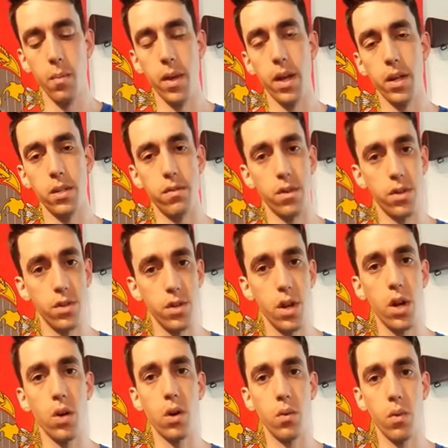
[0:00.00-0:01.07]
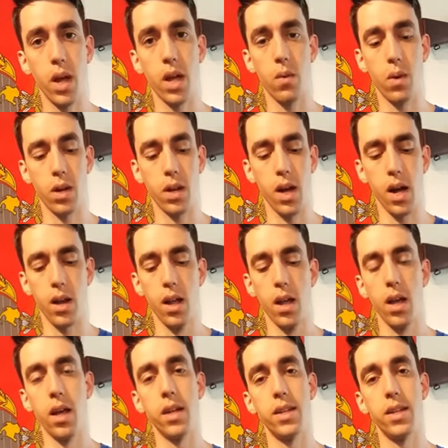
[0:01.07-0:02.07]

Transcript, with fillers: because for snow and rain and whatnot,